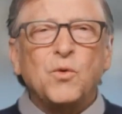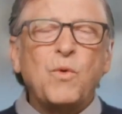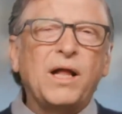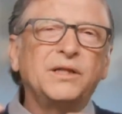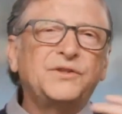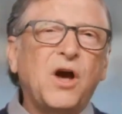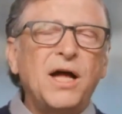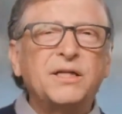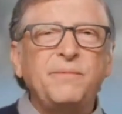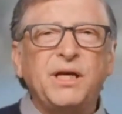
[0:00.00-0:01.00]
Well, it's
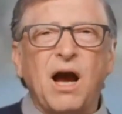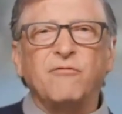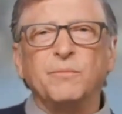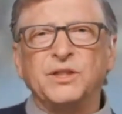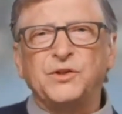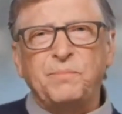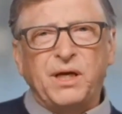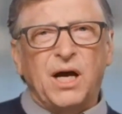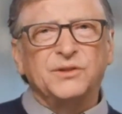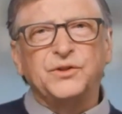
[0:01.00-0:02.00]
got to be governments,
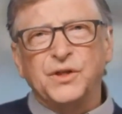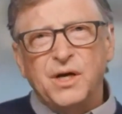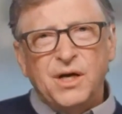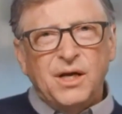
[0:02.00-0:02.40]
because